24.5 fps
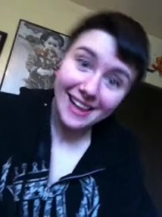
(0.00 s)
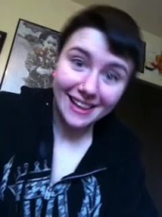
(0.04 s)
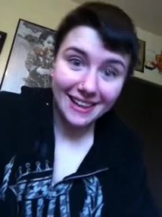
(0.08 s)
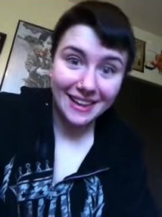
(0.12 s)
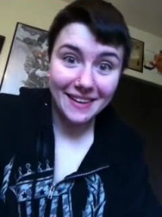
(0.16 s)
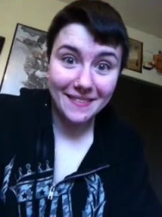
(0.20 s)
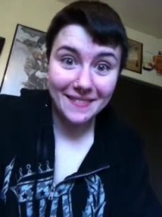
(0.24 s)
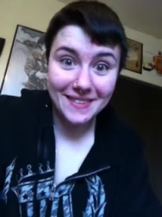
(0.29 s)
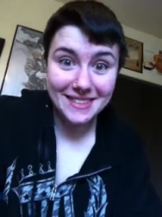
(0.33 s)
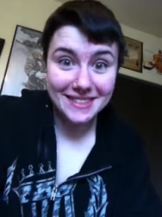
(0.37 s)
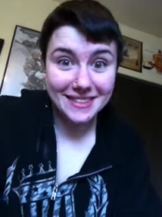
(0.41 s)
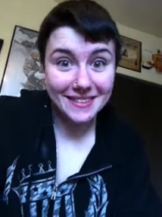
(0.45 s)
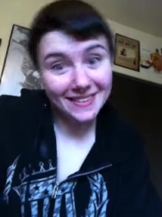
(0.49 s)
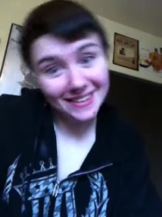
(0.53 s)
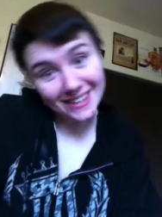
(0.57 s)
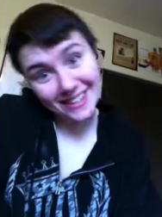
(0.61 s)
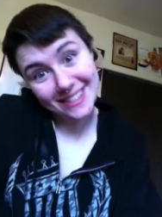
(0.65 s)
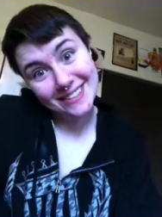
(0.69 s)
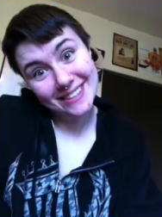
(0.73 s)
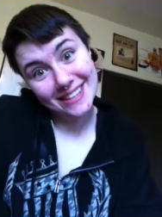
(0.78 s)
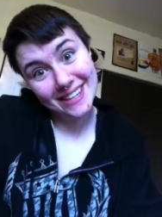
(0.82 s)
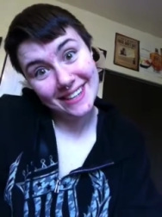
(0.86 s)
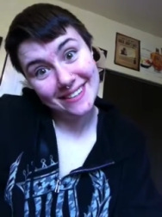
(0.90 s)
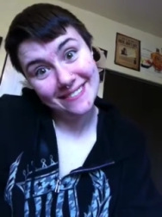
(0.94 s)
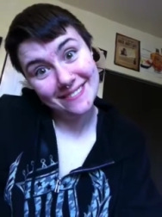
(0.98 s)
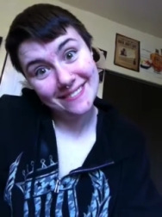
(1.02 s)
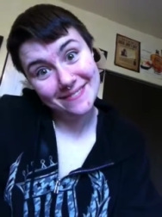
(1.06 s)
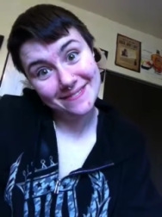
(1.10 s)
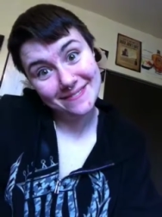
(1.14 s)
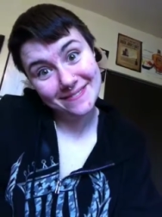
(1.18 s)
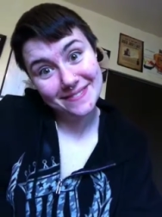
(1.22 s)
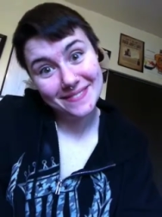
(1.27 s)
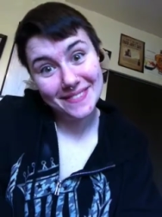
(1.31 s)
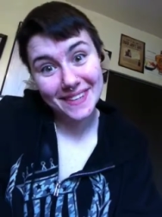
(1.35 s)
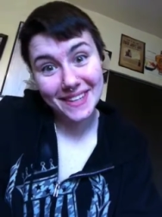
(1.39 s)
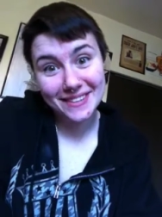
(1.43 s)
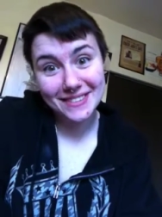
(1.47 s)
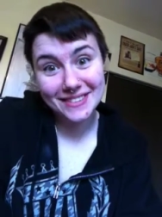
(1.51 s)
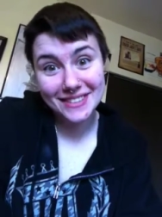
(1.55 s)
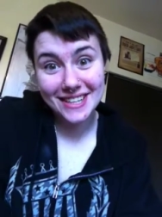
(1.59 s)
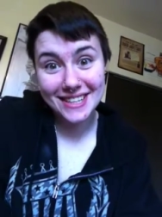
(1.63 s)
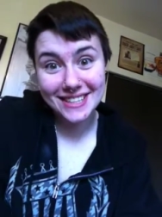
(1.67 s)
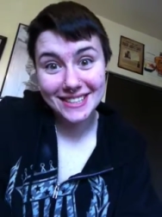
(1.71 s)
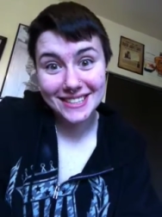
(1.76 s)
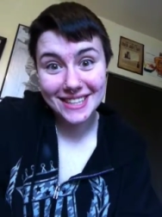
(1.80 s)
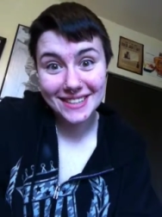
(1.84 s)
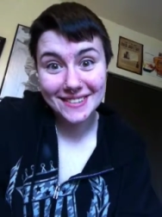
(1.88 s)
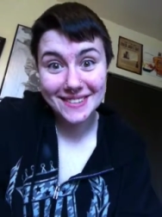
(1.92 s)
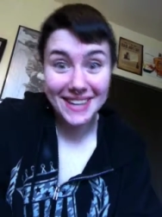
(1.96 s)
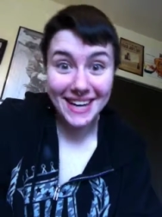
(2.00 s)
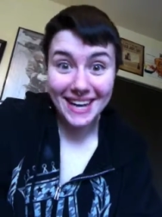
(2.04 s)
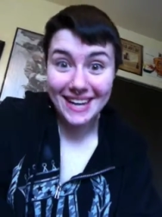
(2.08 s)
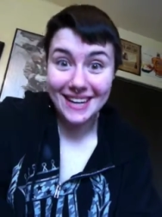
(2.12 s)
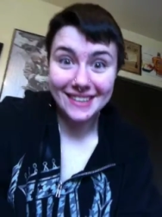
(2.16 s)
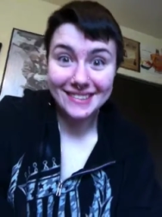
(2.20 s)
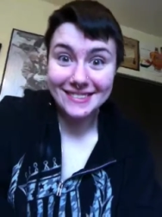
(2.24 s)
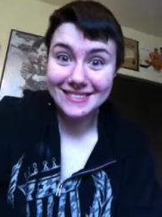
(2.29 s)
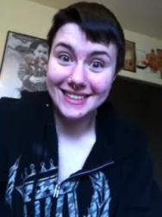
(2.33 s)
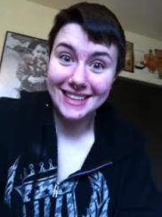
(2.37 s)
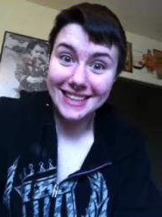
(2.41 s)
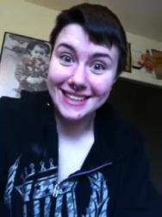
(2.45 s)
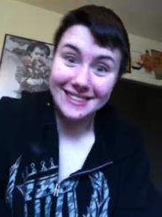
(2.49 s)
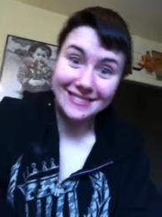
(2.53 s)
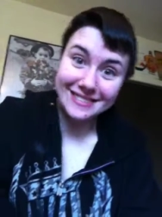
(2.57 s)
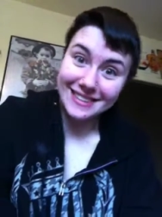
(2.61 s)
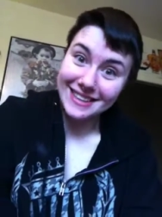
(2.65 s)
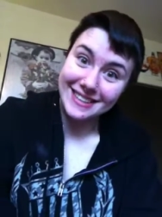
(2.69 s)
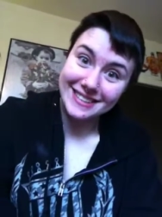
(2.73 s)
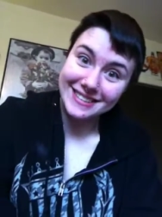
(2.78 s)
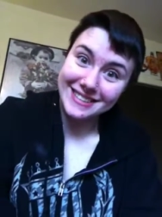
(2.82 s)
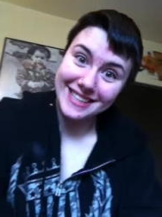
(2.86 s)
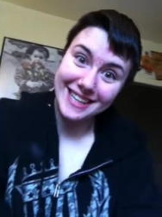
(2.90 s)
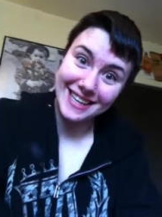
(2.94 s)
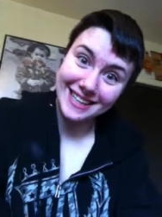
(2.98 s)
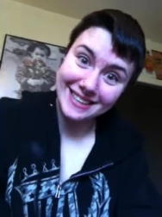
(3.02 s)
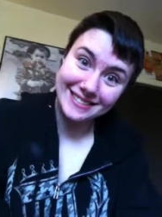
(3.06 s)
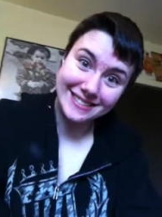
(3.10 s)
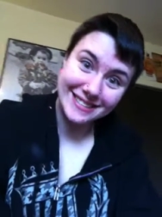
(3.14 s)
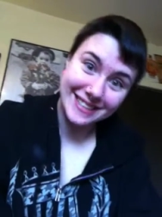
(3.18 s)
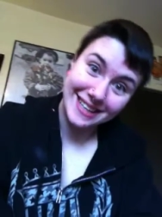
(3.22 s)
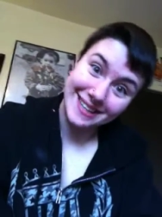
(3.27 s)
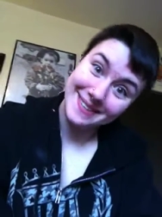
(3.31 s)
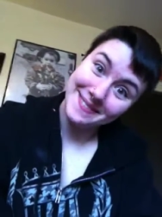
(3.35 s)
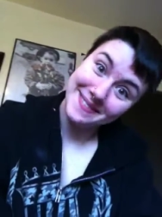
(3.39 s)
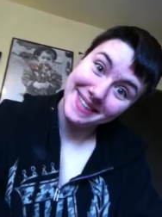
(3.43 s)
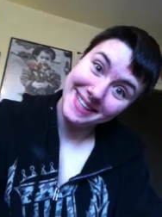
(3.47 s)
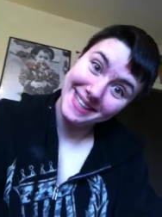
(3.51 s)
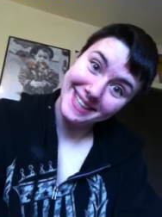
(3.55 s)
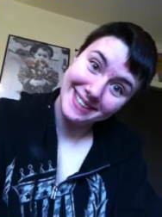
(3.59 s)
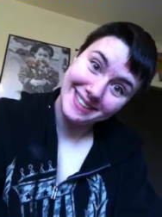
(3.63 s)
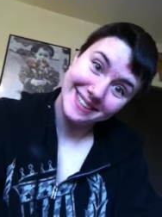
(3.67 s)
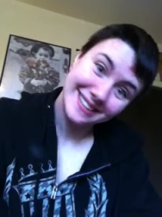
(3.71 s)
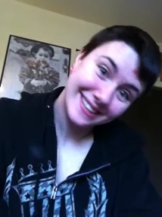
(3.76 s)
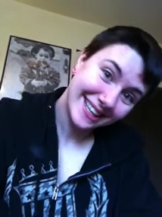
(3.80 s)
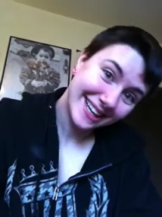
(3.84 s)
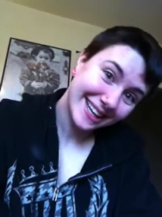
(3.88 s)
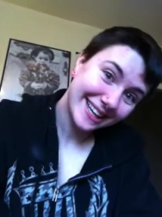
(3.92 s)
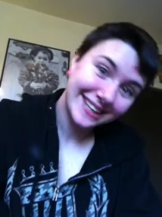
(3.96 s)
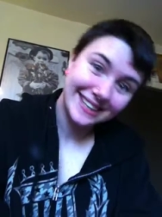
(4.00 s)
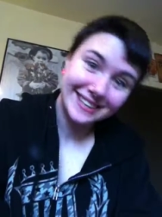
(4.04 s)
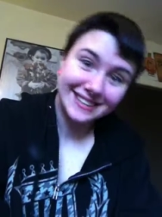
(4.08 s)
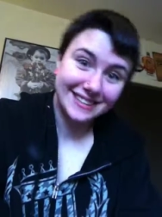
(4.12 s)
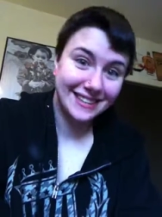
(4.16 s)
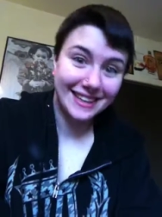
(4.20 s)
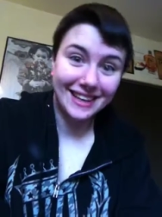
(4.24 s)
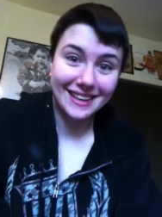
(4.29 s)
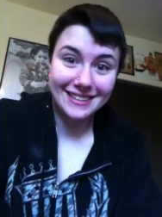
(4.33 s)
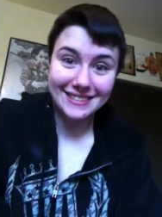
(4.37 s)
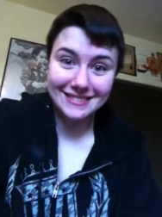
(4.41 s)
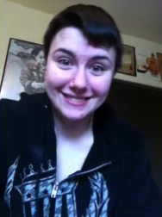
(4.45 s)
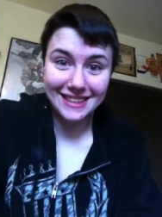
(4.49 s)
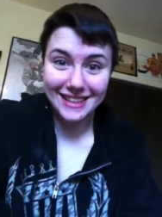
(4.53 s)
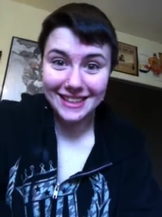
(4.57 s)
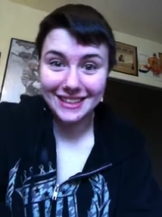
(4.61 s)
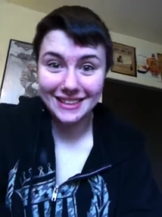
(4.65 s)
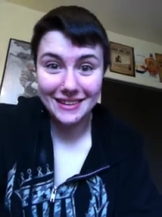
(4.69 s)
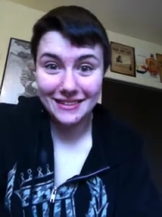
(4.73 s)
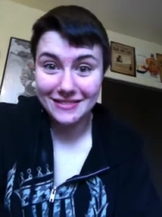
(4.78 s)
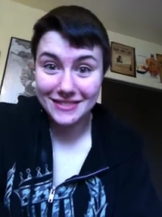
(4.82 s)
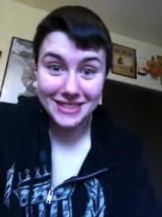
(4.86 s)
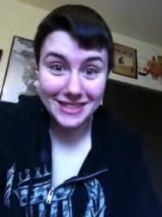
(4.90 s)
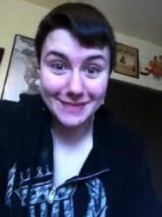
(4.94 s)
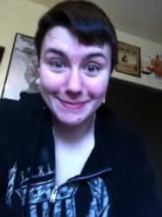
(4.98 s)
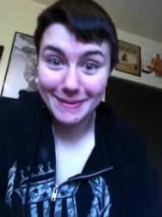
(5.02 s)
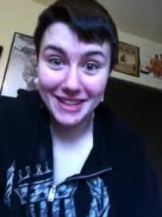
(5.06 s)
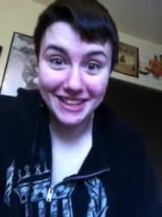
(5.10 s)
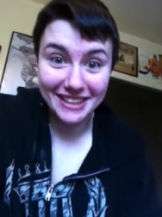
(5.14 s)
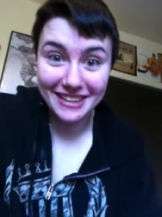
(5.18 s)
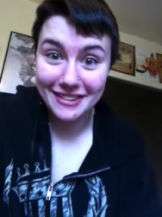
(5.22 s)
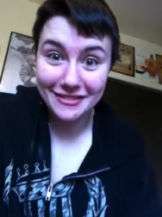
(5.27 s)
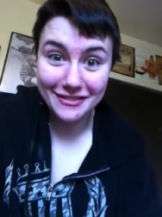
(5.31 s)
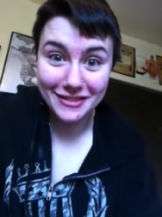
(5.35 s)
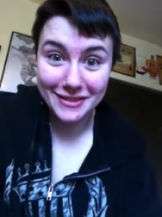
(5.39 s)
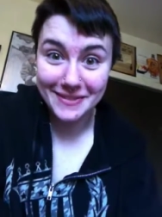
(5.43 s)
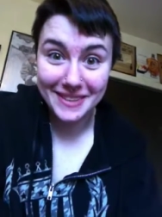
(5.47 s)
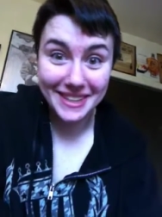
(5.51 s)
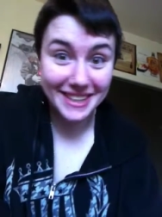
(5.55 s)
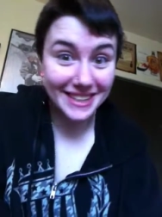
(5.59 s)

like what's going on? Like, hmm? what are you trying to tell me? I don't I don't understand. Tell me and like yeah, like you have to spell it out for